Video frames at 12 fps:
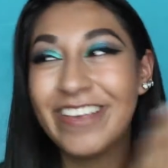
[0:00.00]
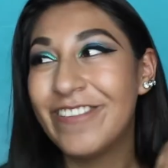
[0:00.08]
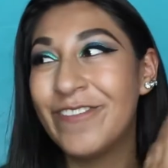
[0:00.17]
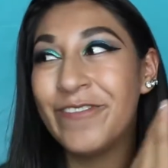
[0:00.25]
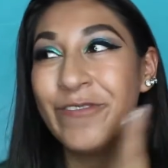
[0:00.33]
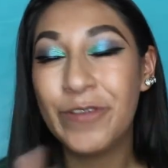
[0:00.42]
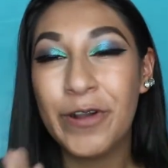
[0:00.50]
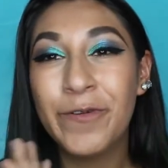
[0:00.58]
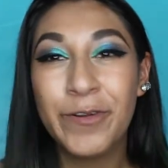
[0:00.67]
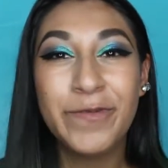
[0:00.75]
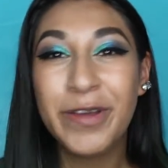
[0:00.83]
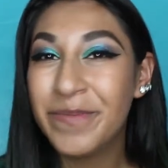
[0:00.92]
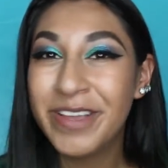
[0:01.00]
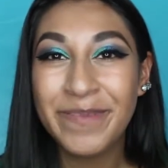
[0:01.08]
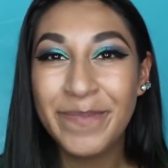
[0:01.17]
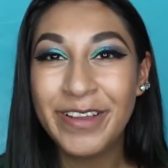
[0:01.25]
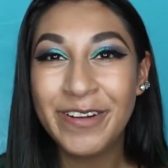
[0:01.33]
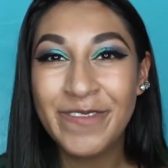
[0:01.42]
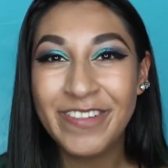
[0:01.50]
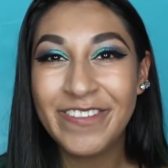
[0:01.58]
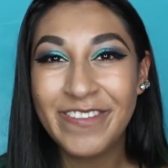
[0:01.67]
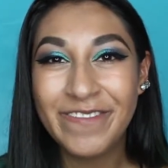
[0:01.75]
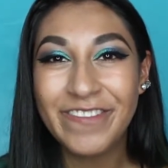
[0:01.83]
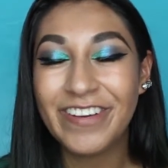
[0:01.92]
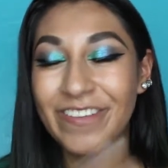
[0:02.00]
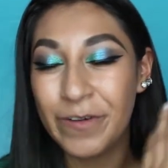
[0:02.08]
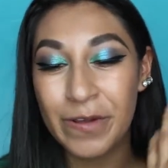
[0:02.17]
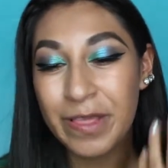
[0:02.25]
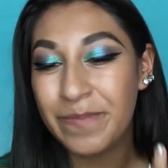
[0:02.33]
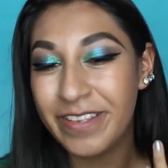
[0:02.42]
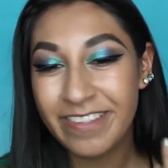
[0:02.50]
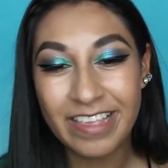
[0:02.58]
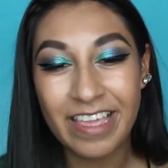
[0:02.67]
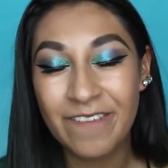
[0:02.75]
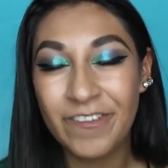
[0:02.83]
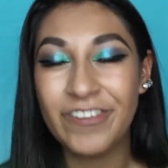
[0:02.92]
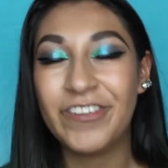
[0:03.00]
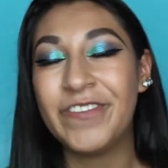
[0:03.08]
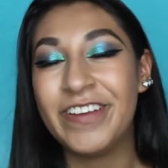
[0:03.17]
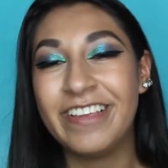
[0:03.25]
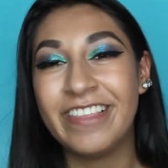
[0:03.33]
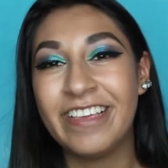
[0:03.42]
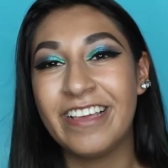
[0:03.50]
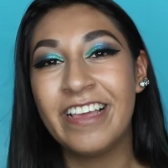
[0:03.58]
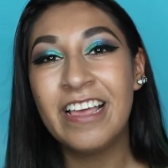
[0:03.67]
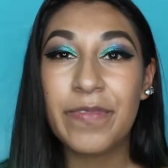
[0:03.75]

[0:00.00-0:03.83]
There's no room on my computer whatsoever, and it won't let me save or do anything.